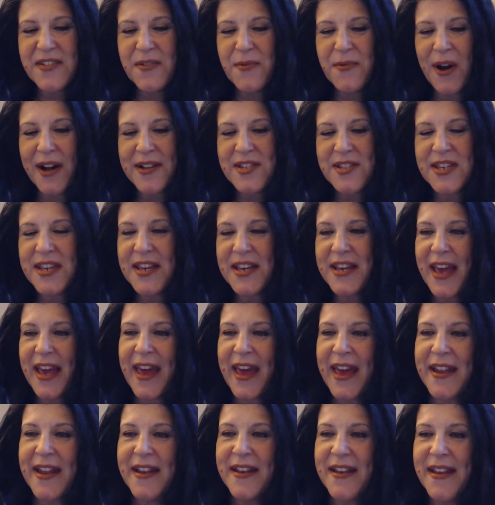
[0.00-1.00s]
for watching
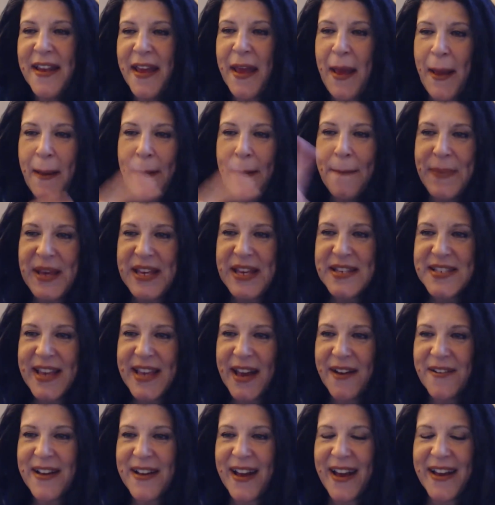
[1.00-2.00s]
and peace
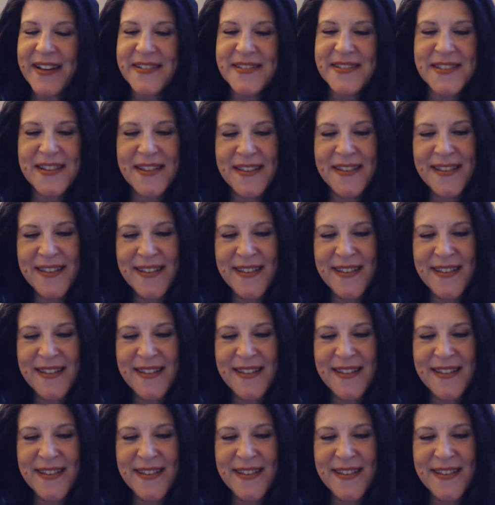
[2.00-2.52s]
out, guys.